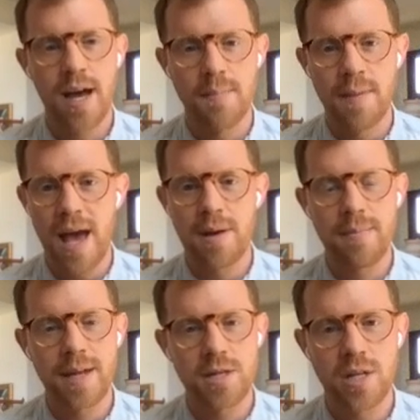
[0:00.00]
Emma
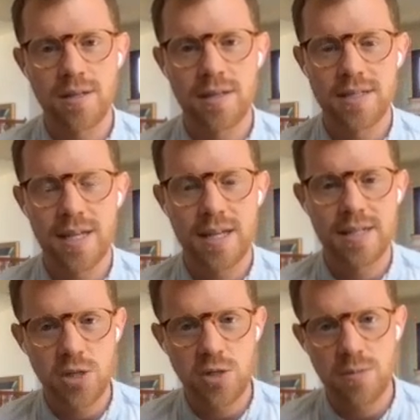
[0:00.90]
mentioned the
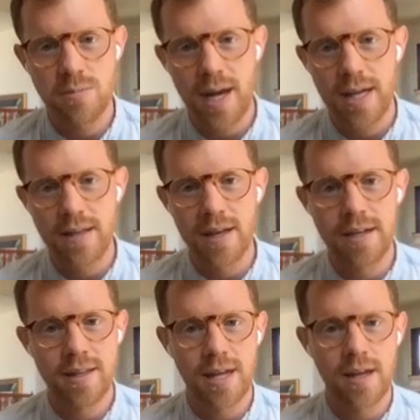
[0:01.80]
sanitation pilot
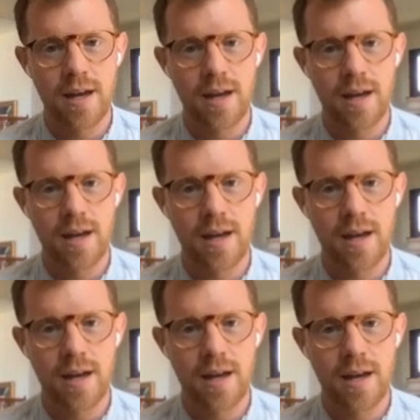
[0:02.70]
that we're
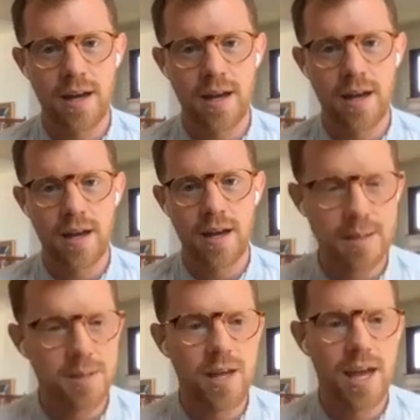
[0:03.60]
launching this year with
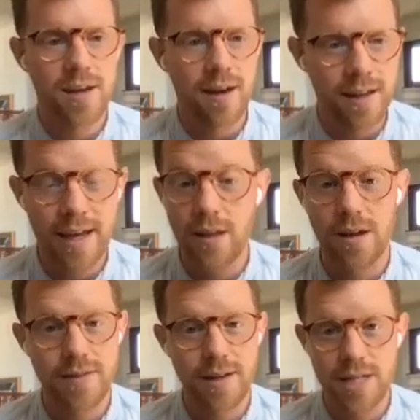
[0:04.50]
the W.K.
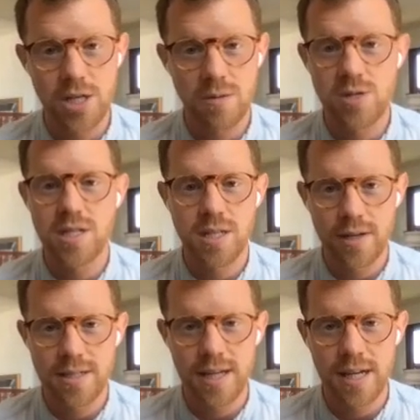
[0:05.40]
Kellogg Foundation,
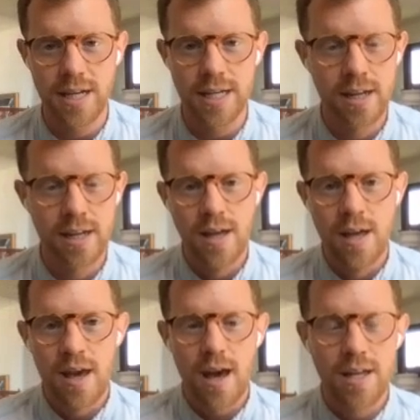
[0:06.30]
which is so exciting.
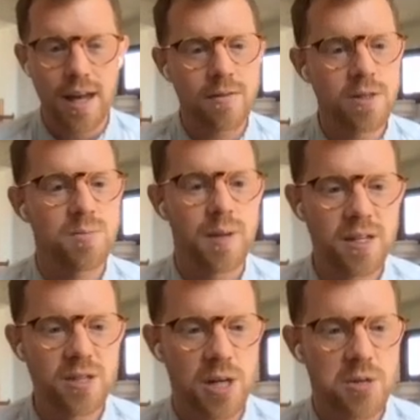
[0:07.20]
A lot of those
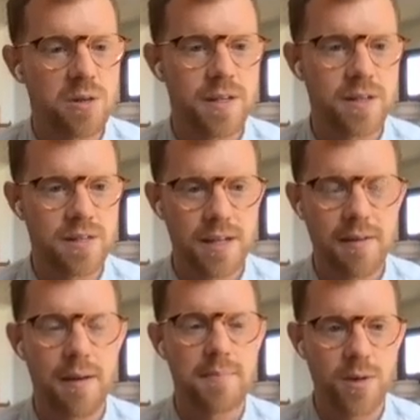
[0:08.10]
bigger structural funders
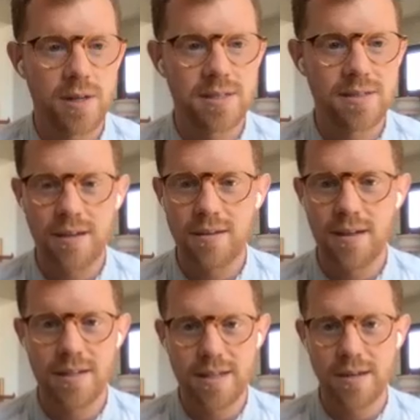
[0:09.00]
have come to us and
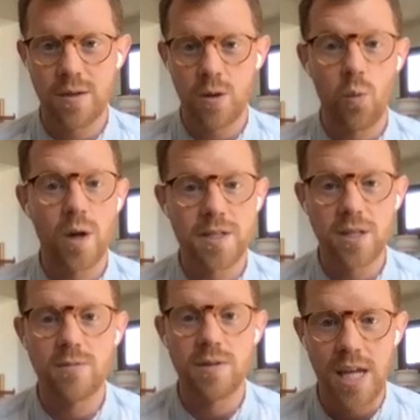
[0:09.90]
said, you know, what
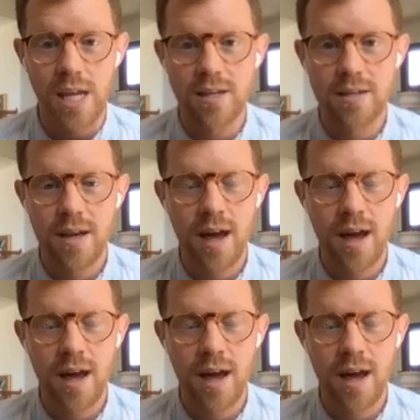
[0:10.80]
do you need?